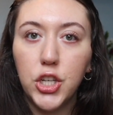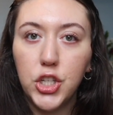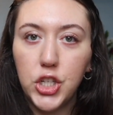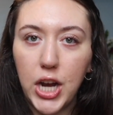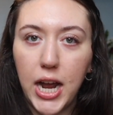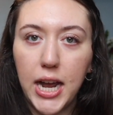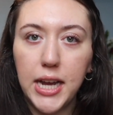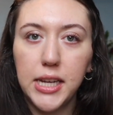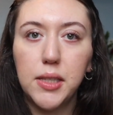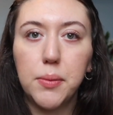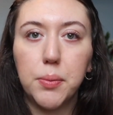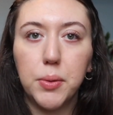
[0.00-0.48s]

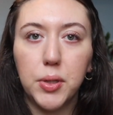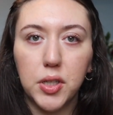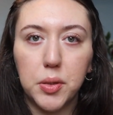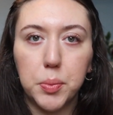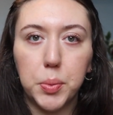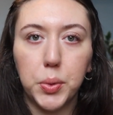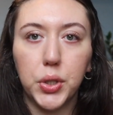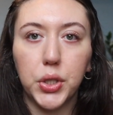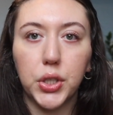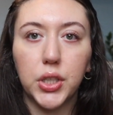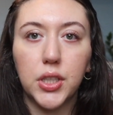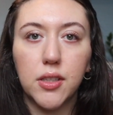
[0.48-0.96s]
Jasper's
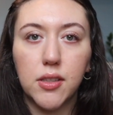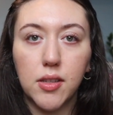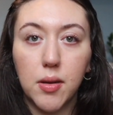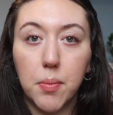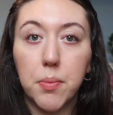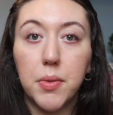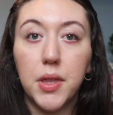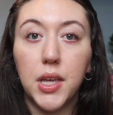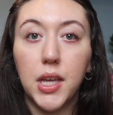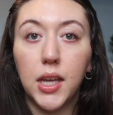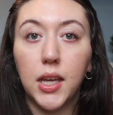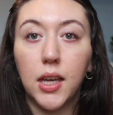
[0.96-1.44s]
book,
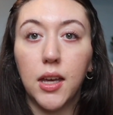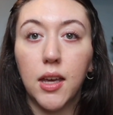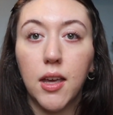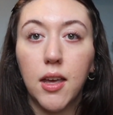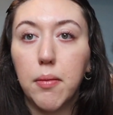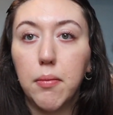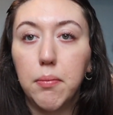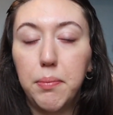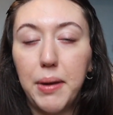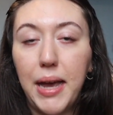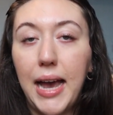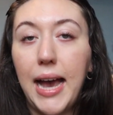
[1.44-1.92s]
something
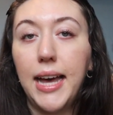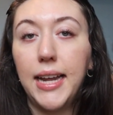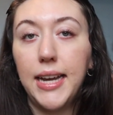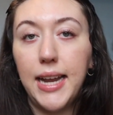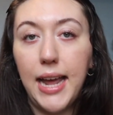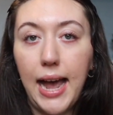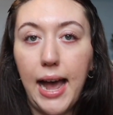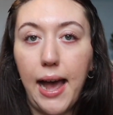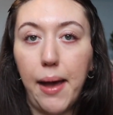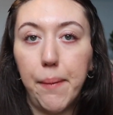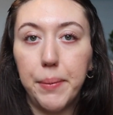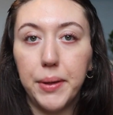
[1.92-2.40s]
bad
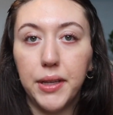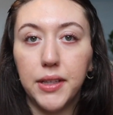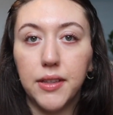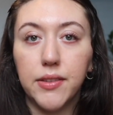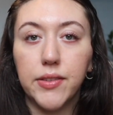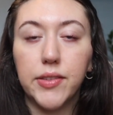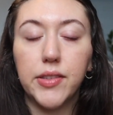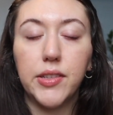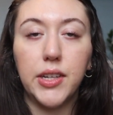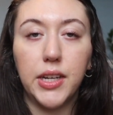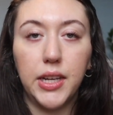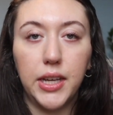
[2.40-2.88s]

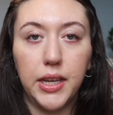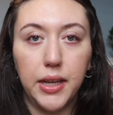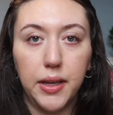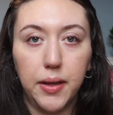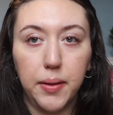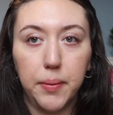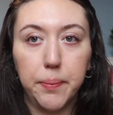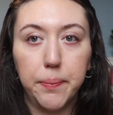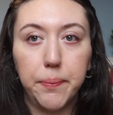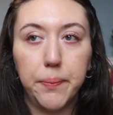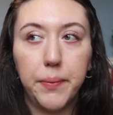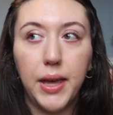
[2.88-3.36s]
happens to
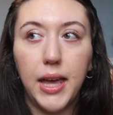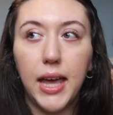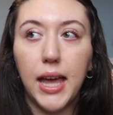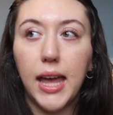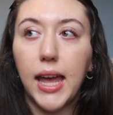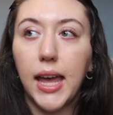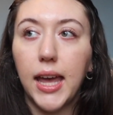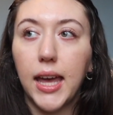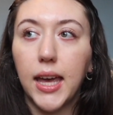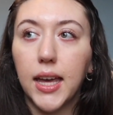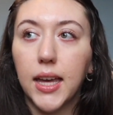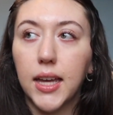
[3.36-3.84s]
him
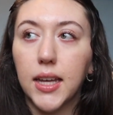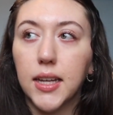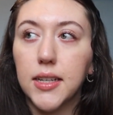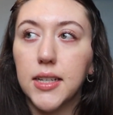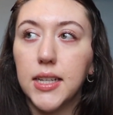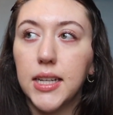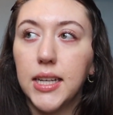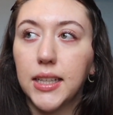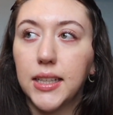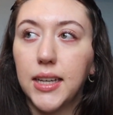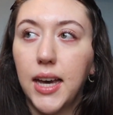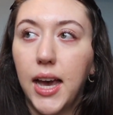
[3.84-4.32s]
and
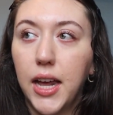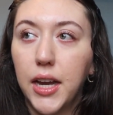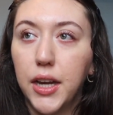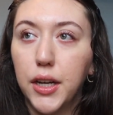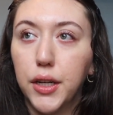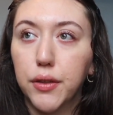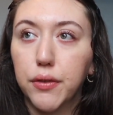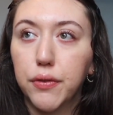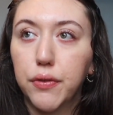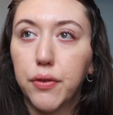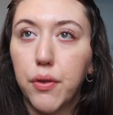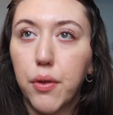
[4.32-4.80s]
it kind
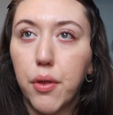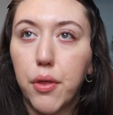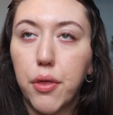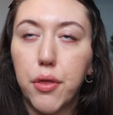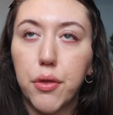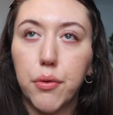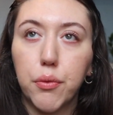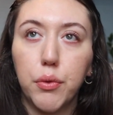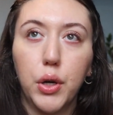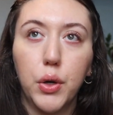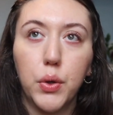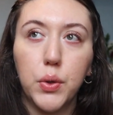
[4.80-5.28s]
of
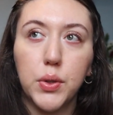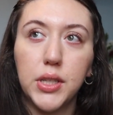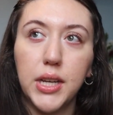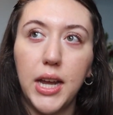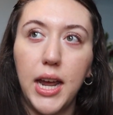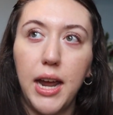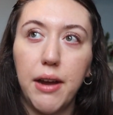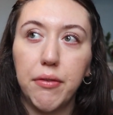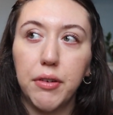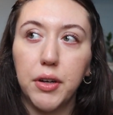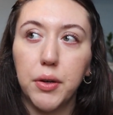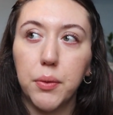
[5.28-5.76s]
throws
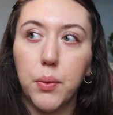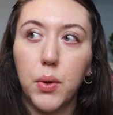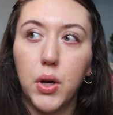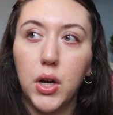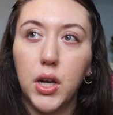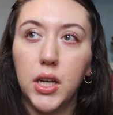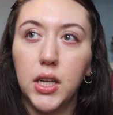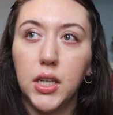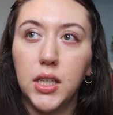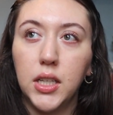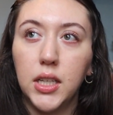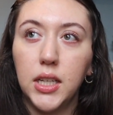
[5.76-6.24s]

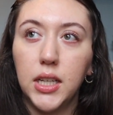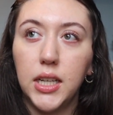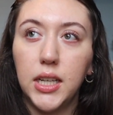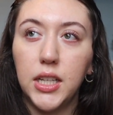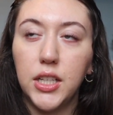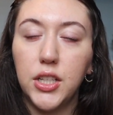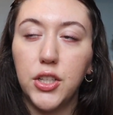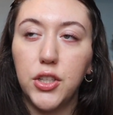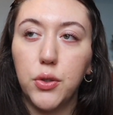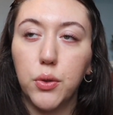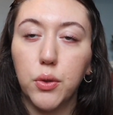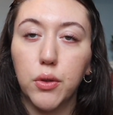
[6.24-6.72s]
everyone
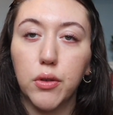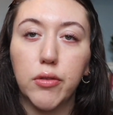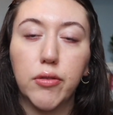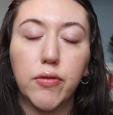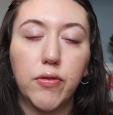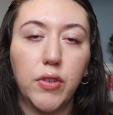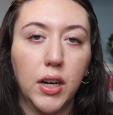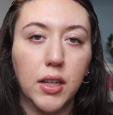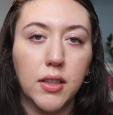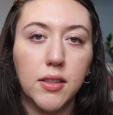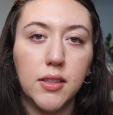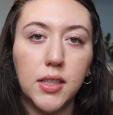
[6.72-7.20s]
into a
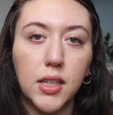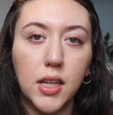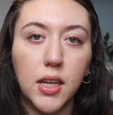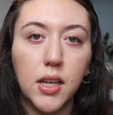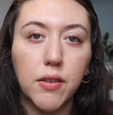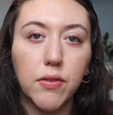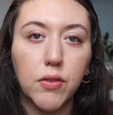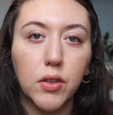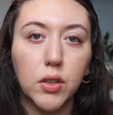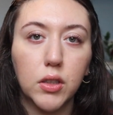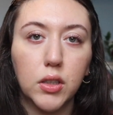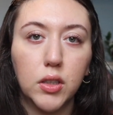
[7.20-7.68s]
frenzy
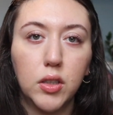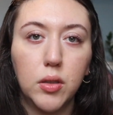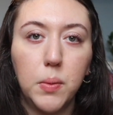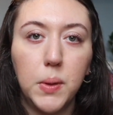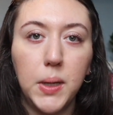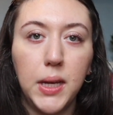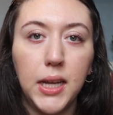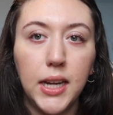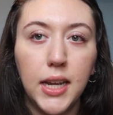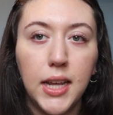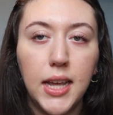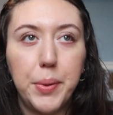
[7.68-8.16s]
for a little
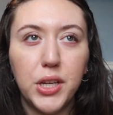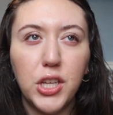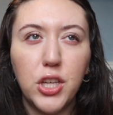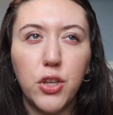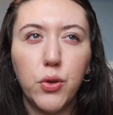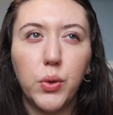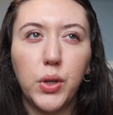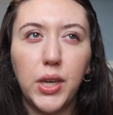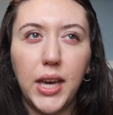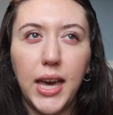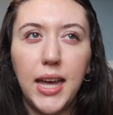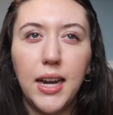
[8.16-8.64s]
bit. But you
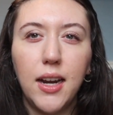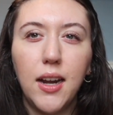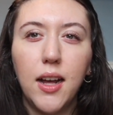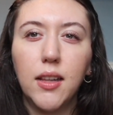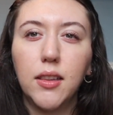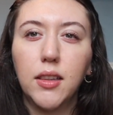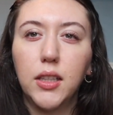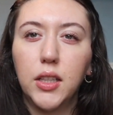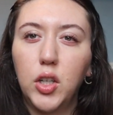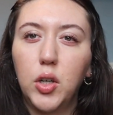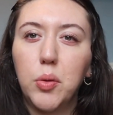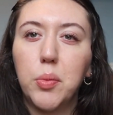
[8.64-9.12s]
get a
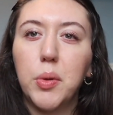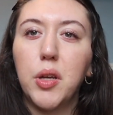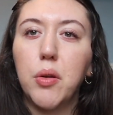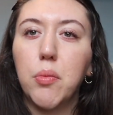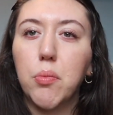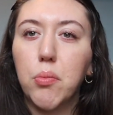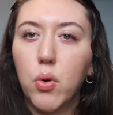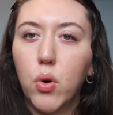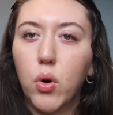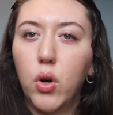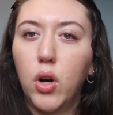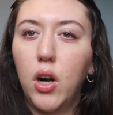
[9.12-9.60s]
little bit
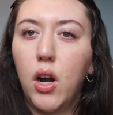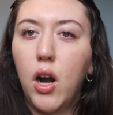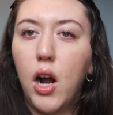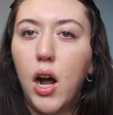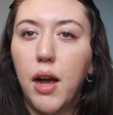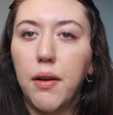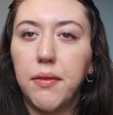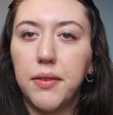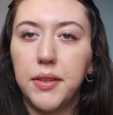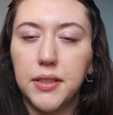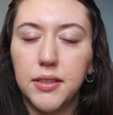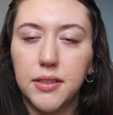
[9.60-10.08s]
more,
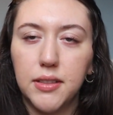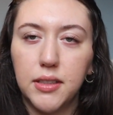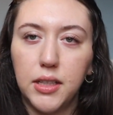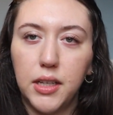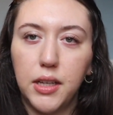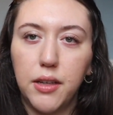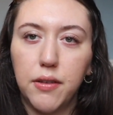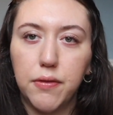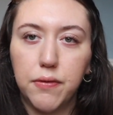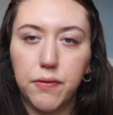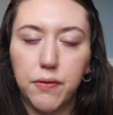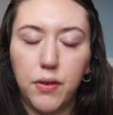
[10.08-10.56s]

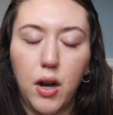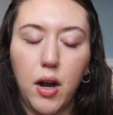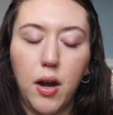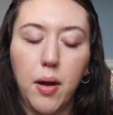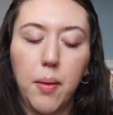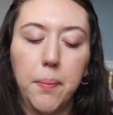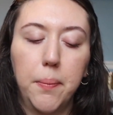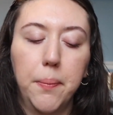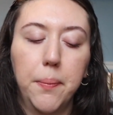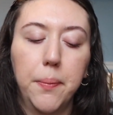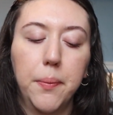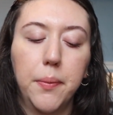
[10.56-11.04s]
obviously,
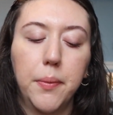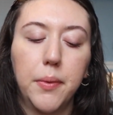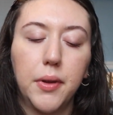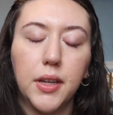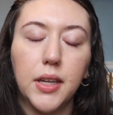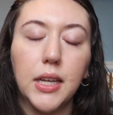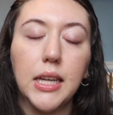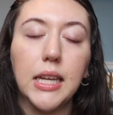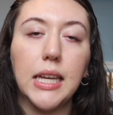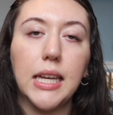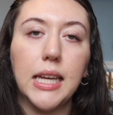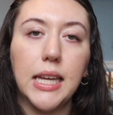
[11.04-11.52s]
from
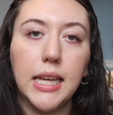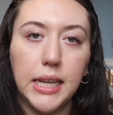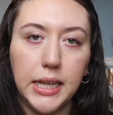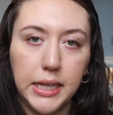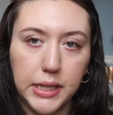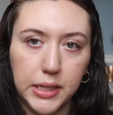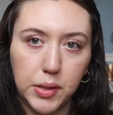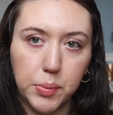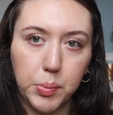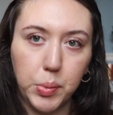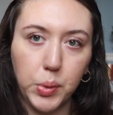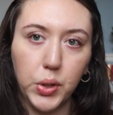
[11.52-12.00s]

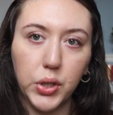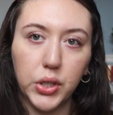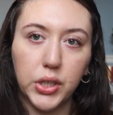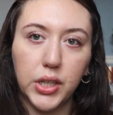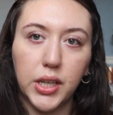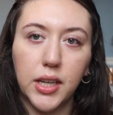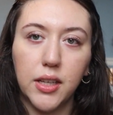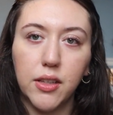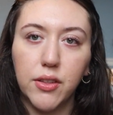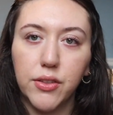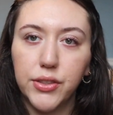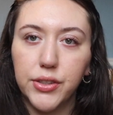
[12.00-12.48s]
his book,
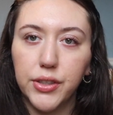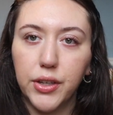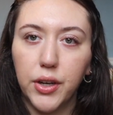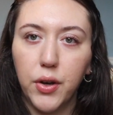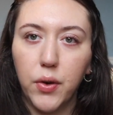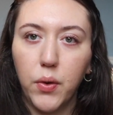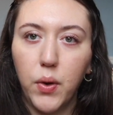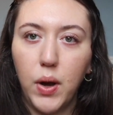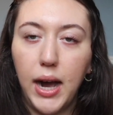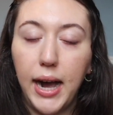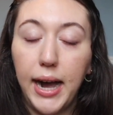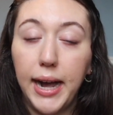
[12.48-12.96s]
and
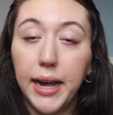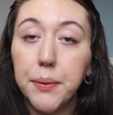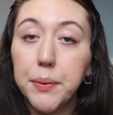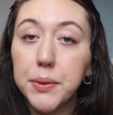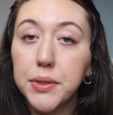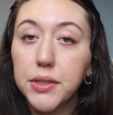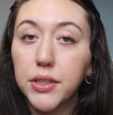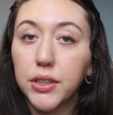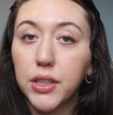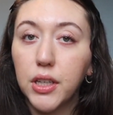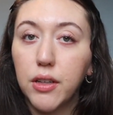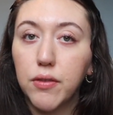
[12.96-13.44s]
so I was
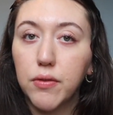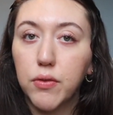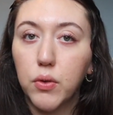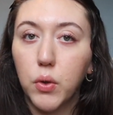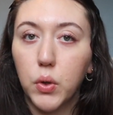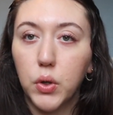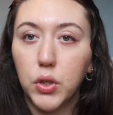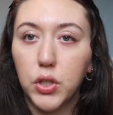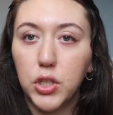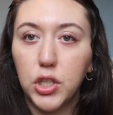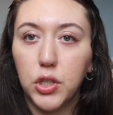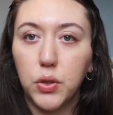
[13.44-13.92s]
looking
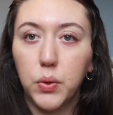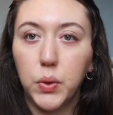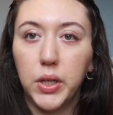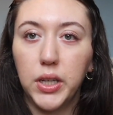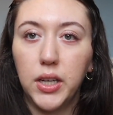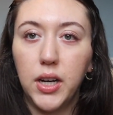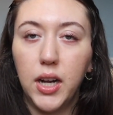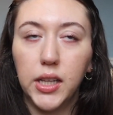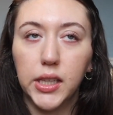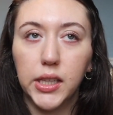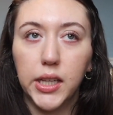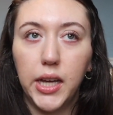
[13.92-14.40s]
forward to it.
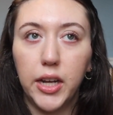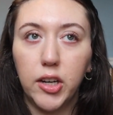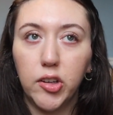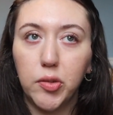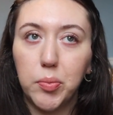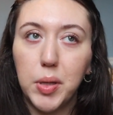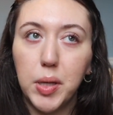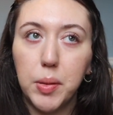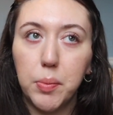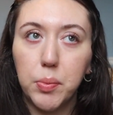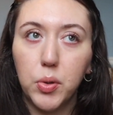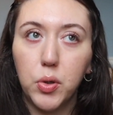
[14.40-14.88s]
A lot of
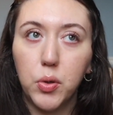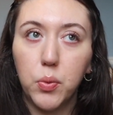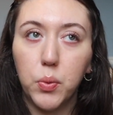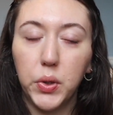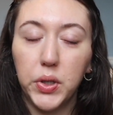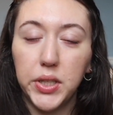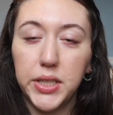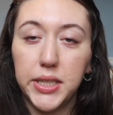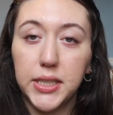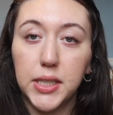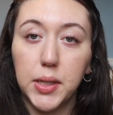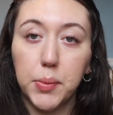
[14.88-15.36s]
people were
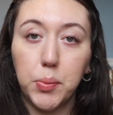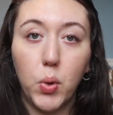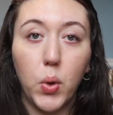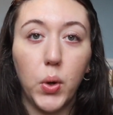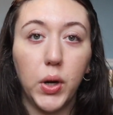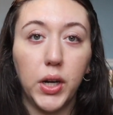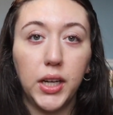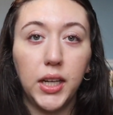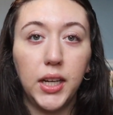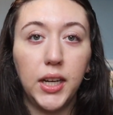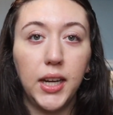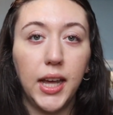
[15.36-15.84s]

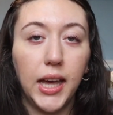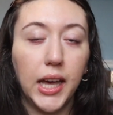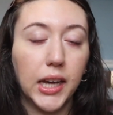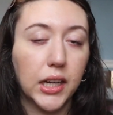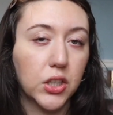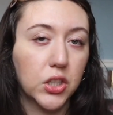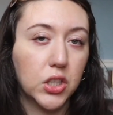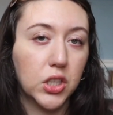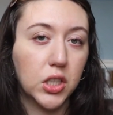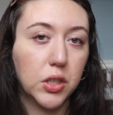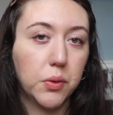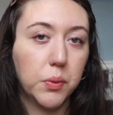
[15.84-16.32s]
disappointed
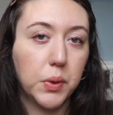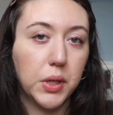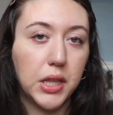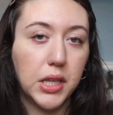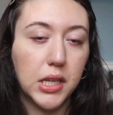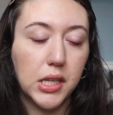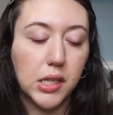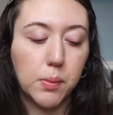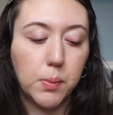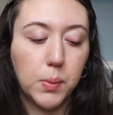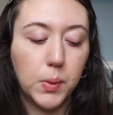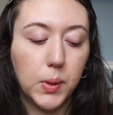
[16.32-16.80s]
actually with
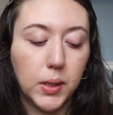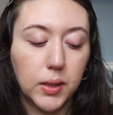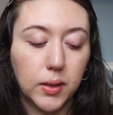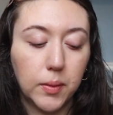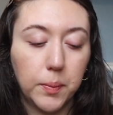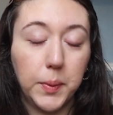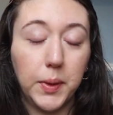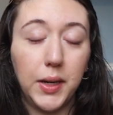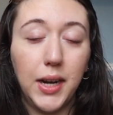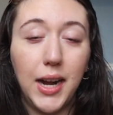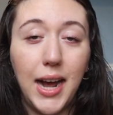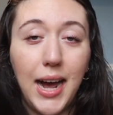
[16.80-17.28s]
his book,
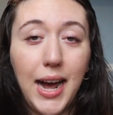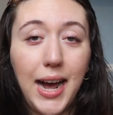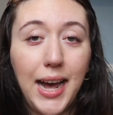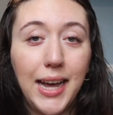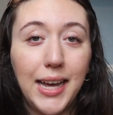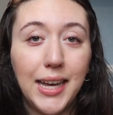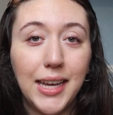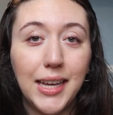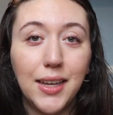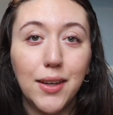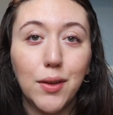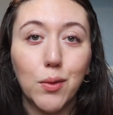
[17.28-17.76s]
but
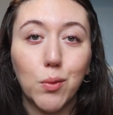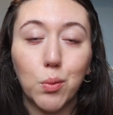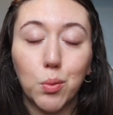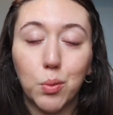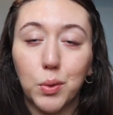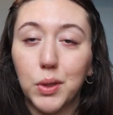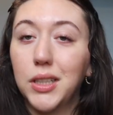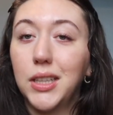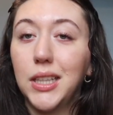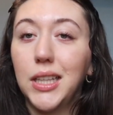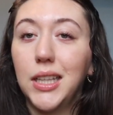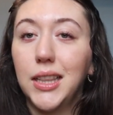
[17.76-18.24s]
I
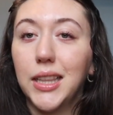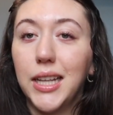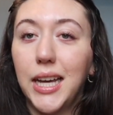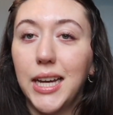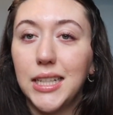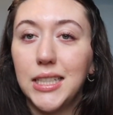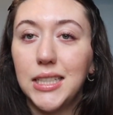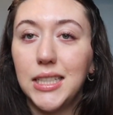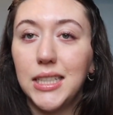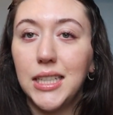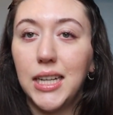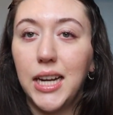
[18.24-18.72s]
really
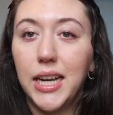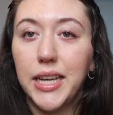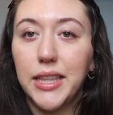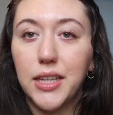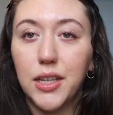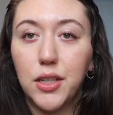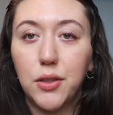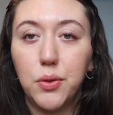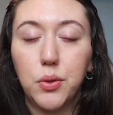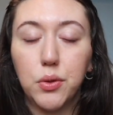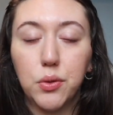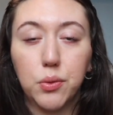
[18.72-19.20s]
liked it. I
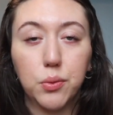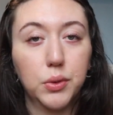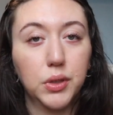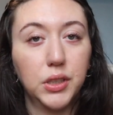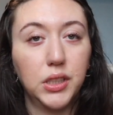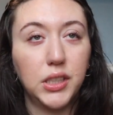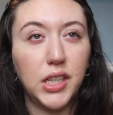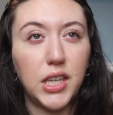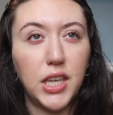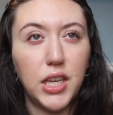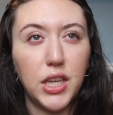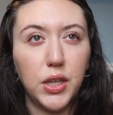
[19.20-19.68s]
thought it was
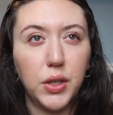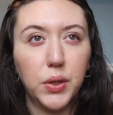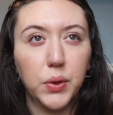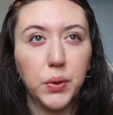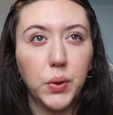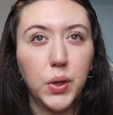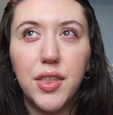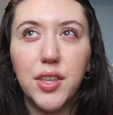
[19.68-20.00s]
really cute.